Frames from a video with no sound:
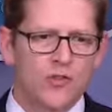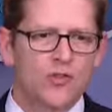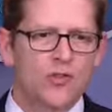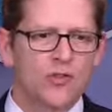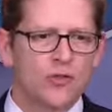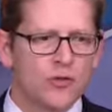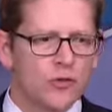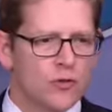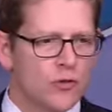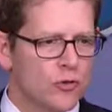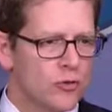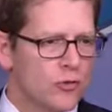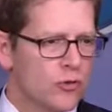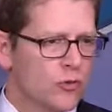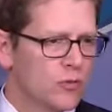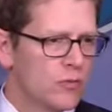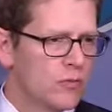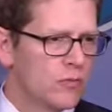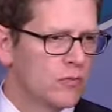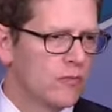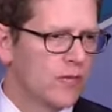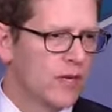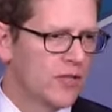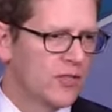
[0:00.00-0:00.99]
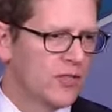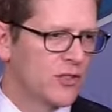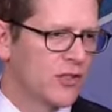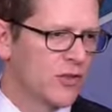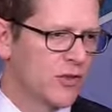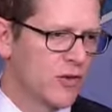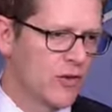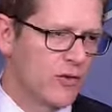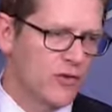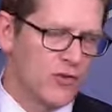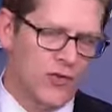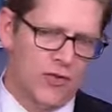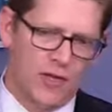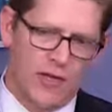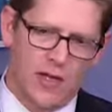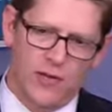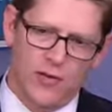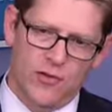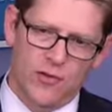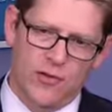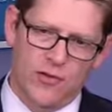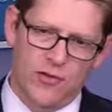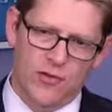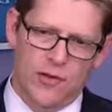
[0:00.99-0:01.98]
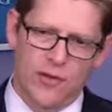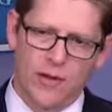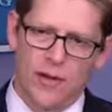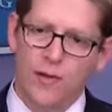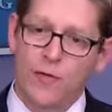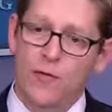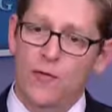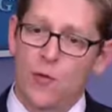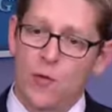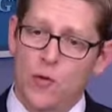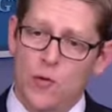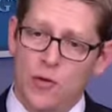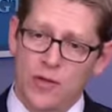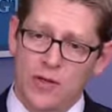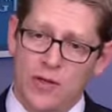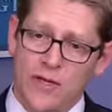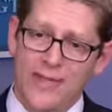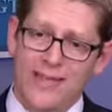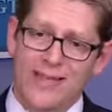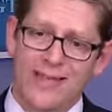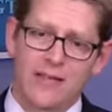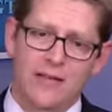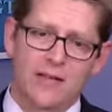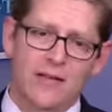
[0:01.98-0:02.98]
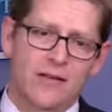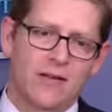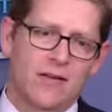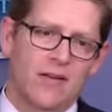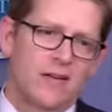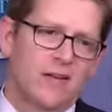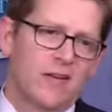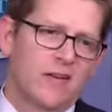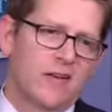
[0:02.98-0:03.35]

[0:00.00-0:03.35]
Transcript: to budget negotiations, and therefore link